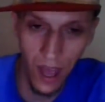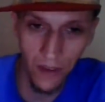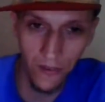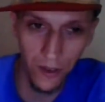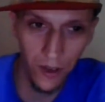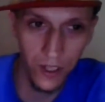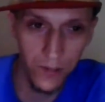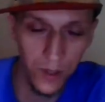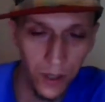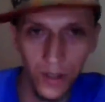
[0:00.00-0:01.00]
ever
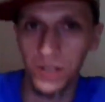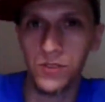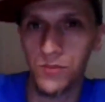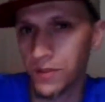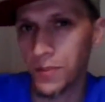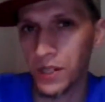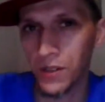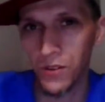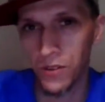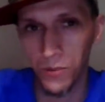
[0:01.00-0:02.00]
experience with
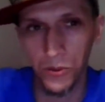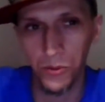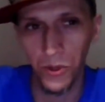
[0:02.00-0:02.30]
paranormal,